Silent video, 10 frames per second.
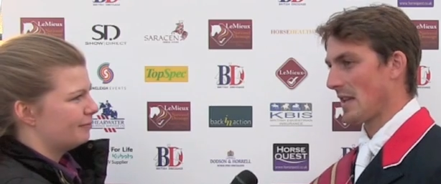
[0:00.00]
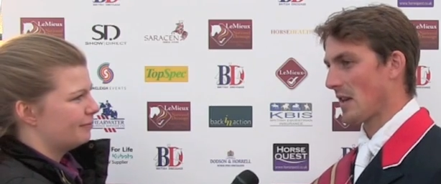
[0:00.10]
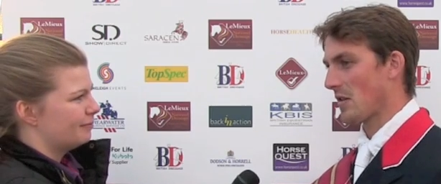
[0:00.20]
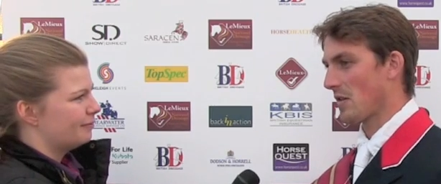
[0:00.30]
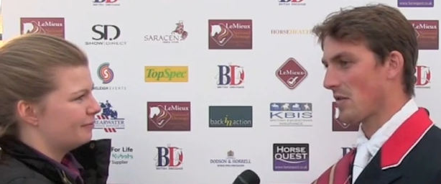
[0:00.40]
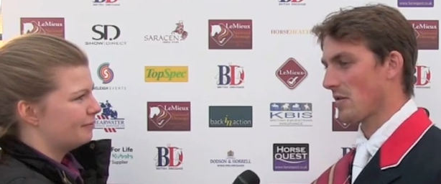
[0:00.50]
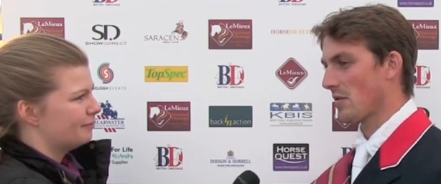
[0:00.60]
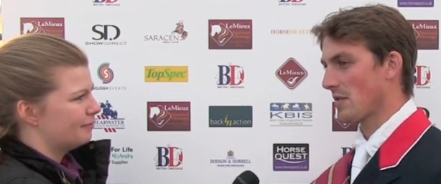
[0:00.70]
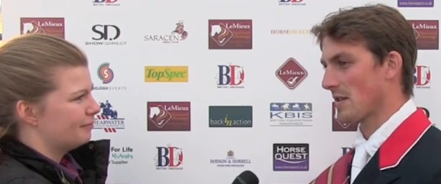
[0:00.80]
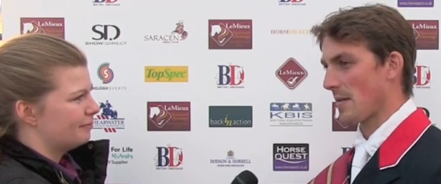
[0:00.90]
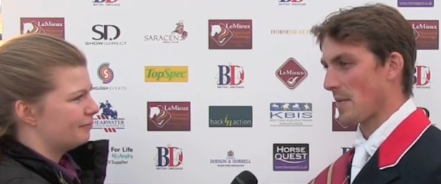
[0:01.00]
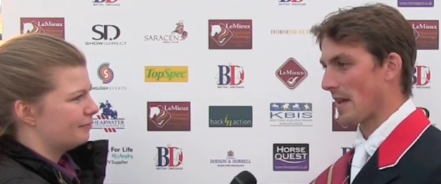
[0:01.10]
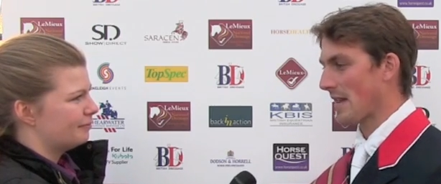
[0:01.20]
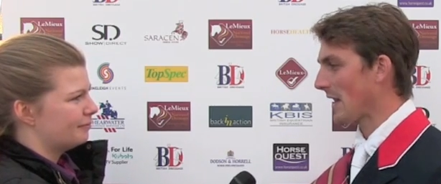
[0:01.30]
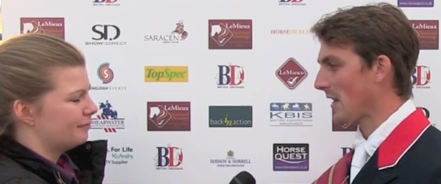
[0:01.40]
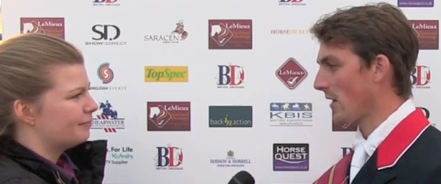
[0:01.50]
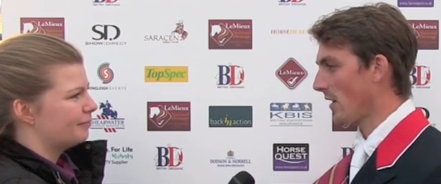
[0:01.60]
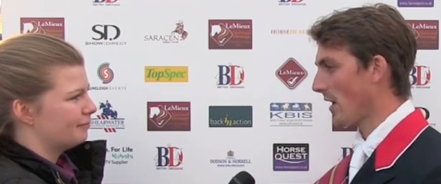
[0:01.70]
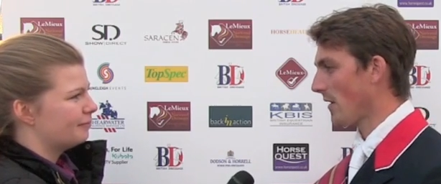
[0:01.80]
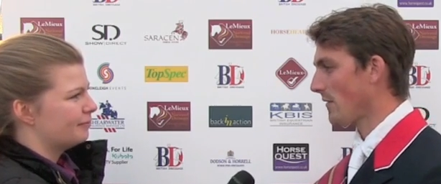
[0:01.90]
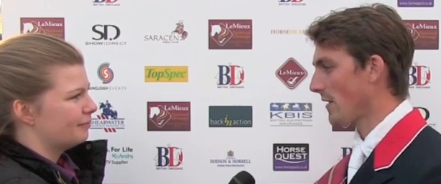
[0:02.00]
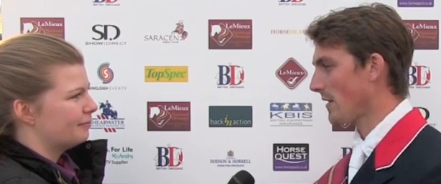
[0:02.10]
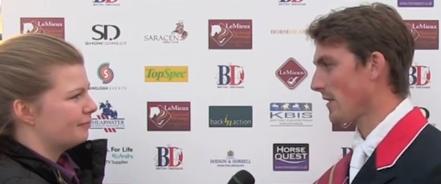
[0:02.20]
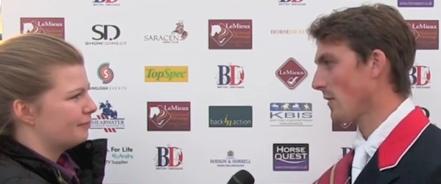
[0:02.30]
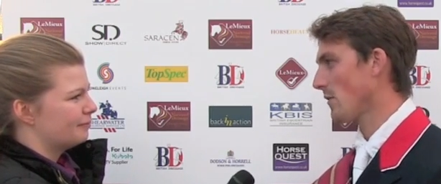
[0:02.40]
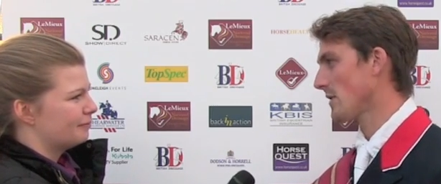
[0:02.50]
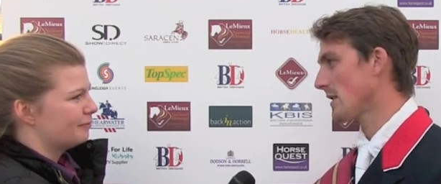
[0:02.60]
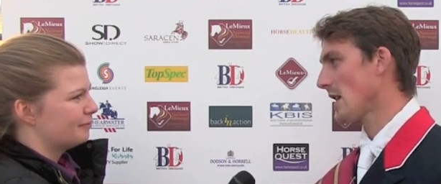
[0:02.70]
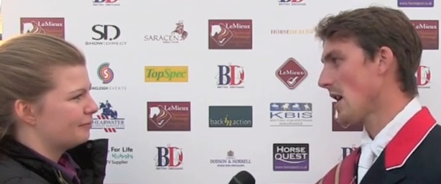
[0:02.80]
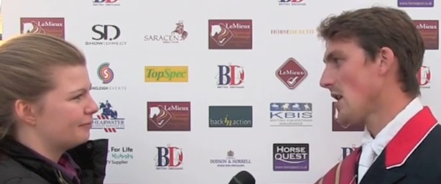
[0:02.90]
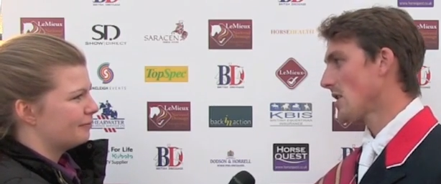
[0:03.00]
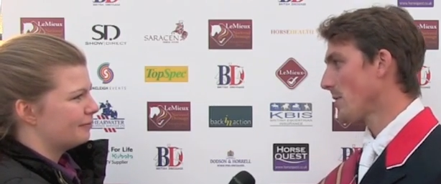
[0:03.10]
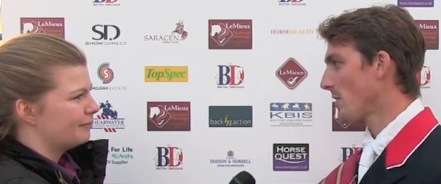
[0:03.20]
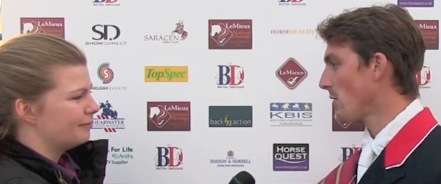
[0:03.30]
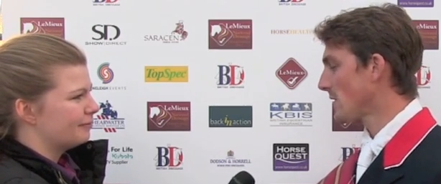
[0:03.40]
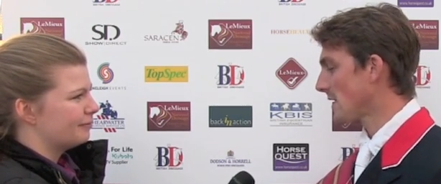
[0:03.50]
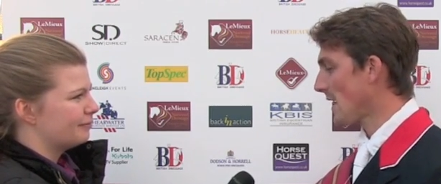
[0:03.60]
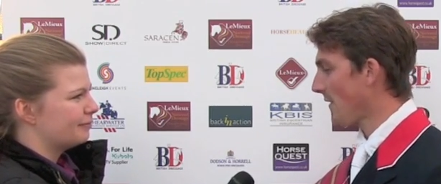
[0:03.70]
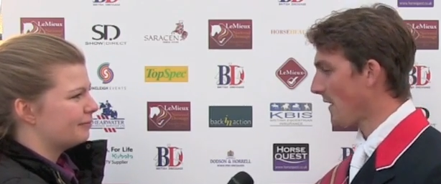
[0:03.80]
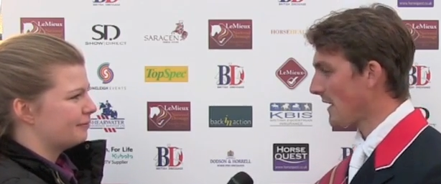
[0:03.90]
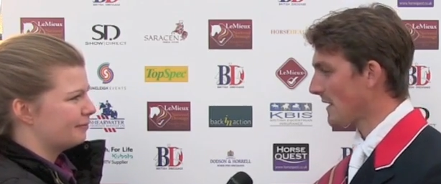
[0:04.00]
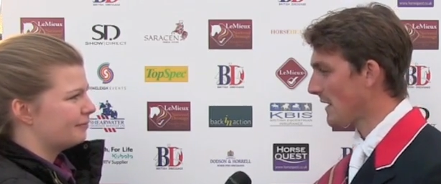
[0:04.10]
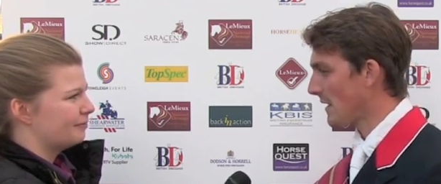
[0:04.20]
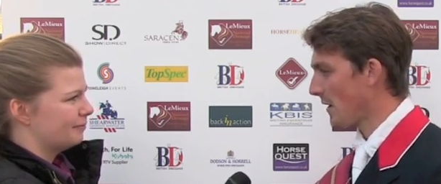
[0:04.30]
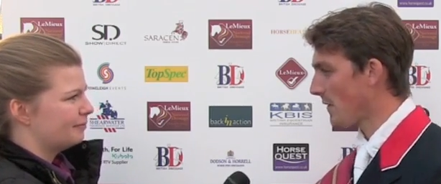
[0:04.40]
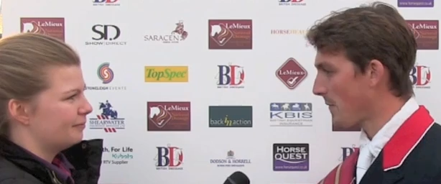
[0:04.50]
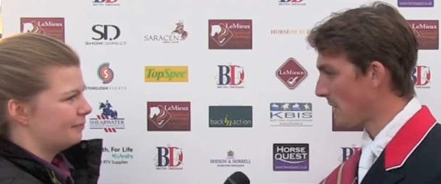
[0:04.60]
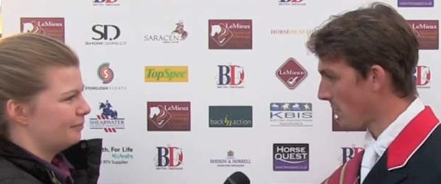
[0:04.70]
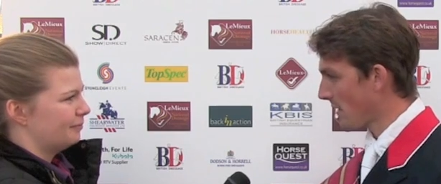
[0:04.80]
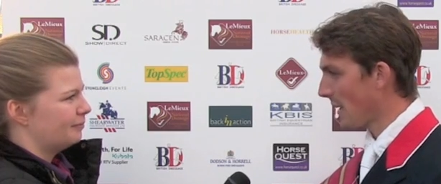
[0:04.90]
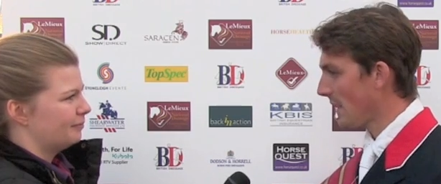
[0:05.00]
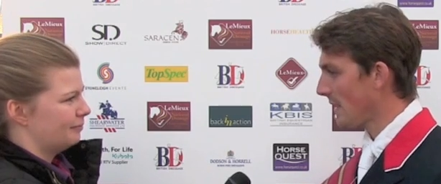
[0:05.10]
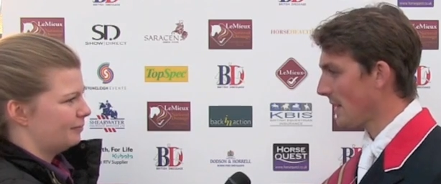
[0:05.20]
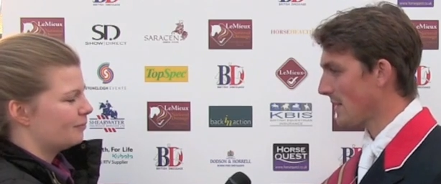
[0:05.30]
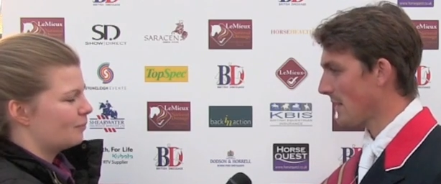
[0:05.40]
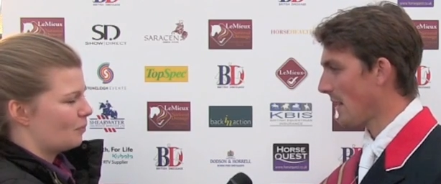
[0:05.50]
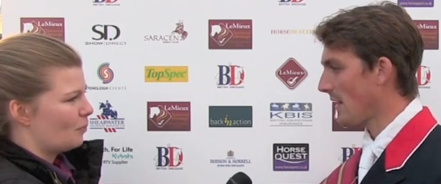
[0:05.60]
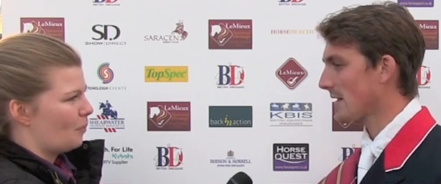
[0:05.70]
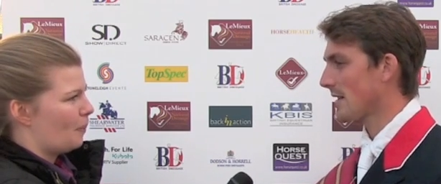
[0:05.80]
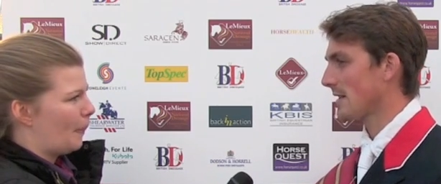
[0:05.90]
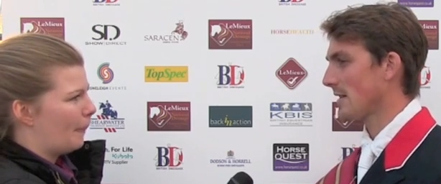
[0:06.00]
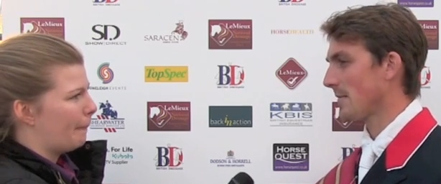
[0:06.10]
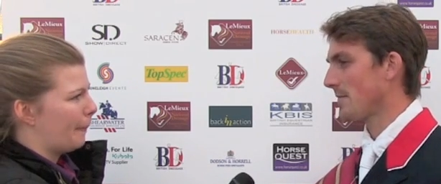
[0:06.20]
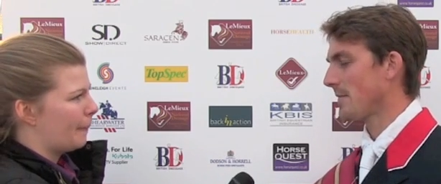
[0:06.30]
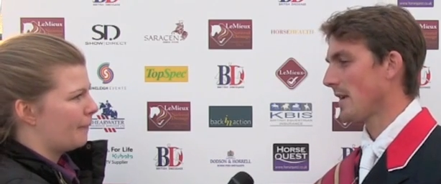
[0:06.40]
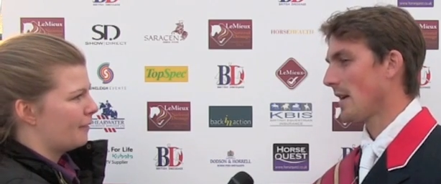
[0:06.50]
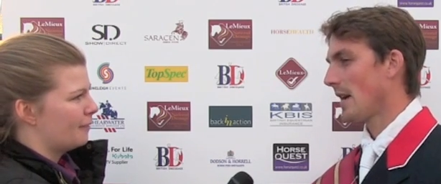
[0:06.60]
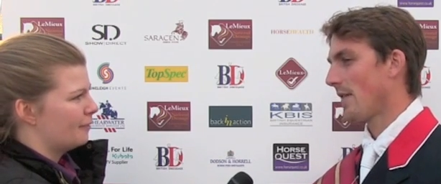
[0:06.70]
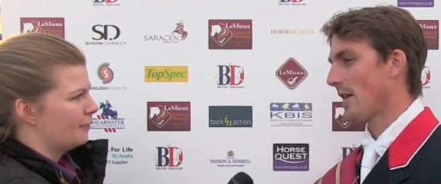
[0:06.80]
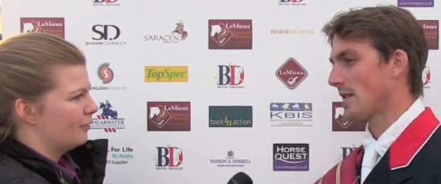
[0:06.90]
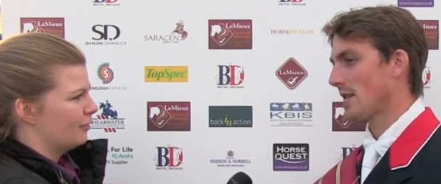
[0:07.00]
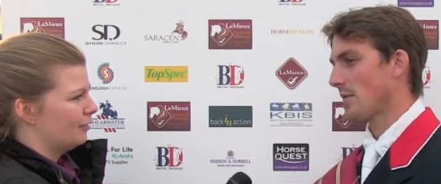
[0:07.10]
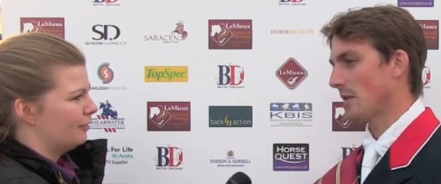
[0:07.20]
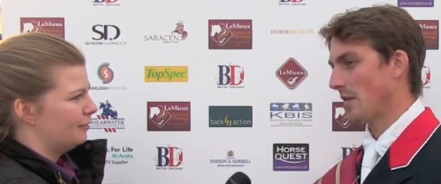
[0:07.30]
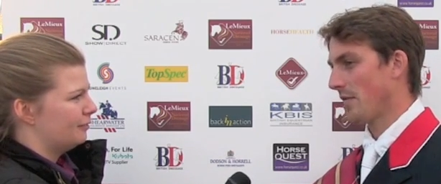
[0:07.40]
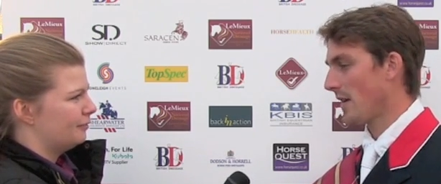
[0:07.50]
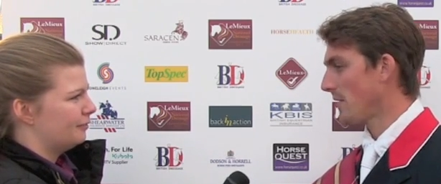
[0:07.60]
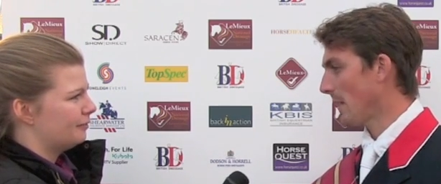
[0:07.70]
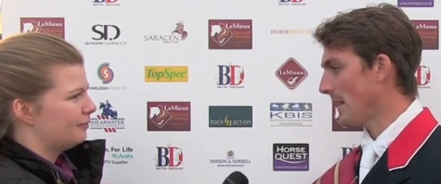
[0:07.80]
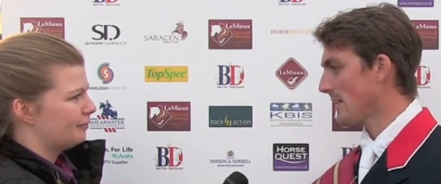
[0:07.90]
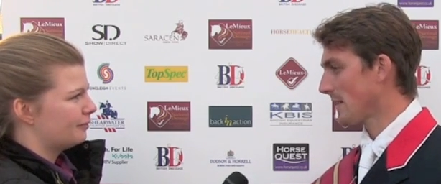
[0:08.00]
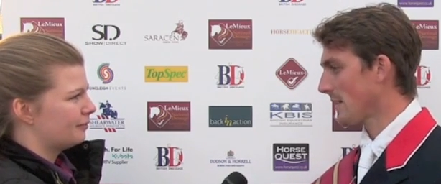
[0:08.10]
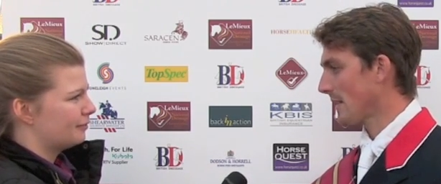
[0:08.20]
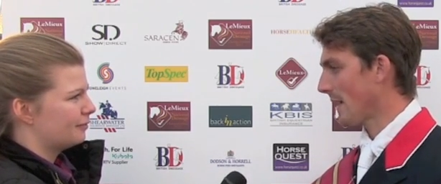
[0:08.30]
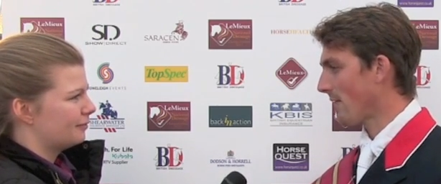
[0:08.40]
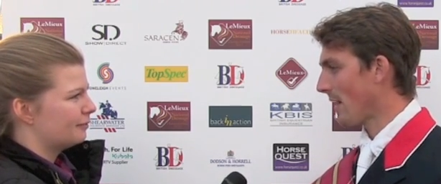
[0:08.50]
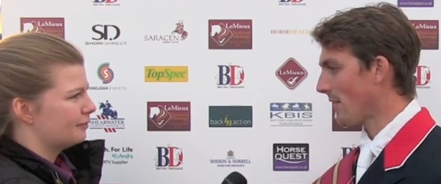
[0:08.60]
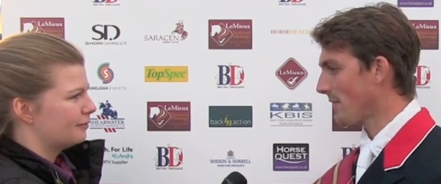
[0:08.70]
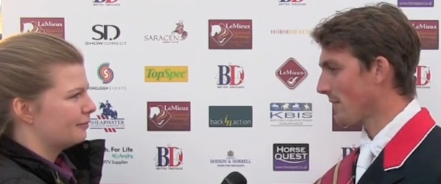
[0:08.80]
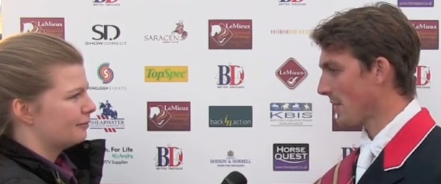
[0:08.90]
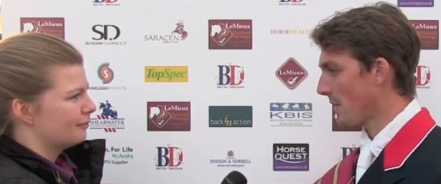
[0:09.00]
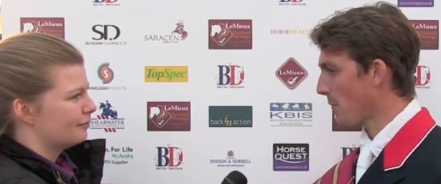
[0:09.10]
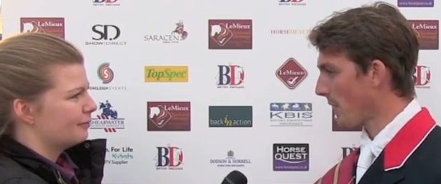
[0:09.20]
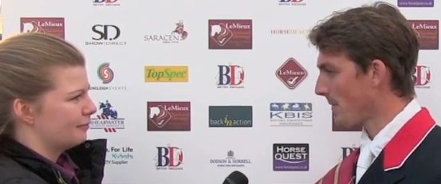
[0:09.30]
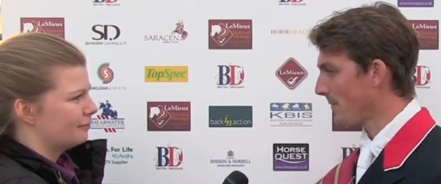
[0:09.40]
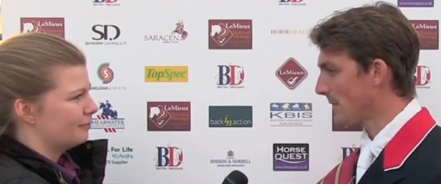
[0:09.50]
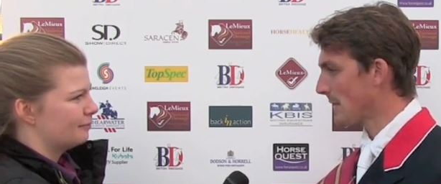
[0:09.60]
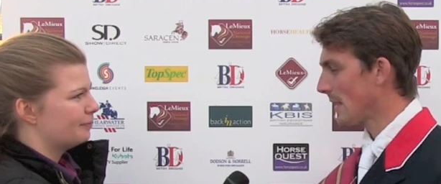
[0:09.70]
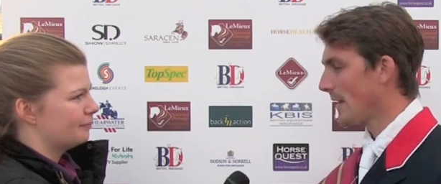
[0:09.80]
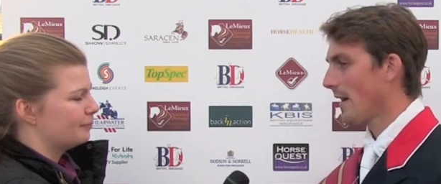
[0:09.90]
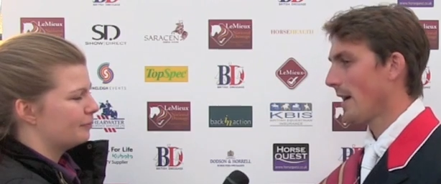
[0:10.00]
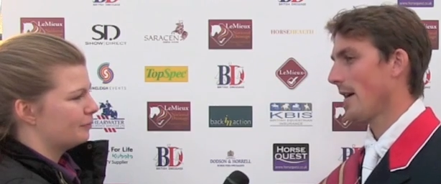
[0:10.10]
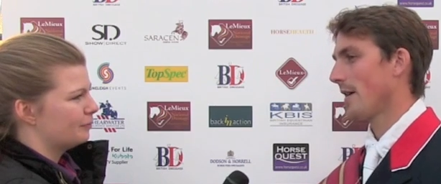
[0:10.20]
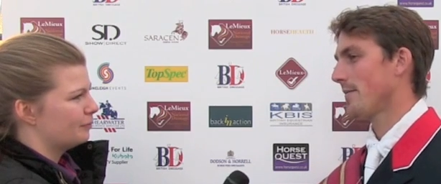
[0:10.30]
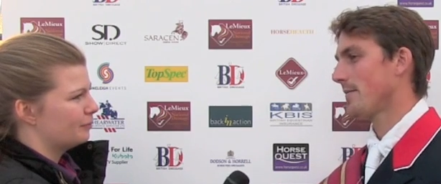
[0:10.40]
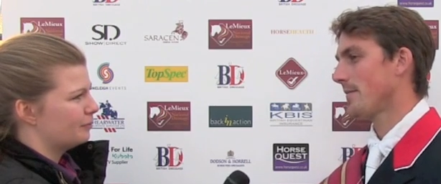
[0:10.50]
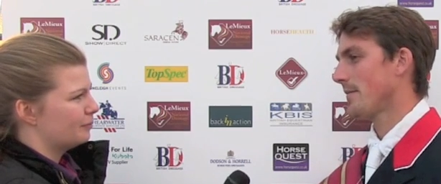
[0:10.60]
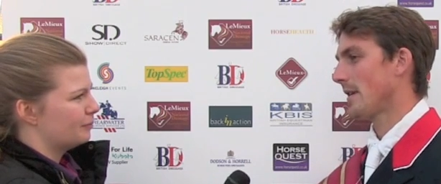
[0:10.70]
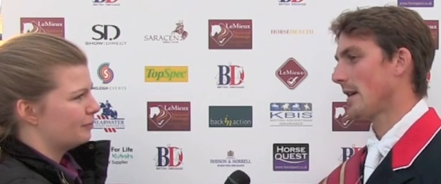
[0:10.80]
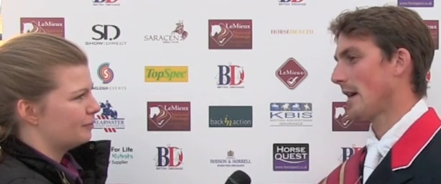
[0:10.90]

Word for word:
Speaker 1: I, couldn't say a bigger thank you. You know, the, the, horses, some of the horses that I've had, you know, have been tricky at the start, and um, I've had to, you know, find ways to get around certain problems. Um,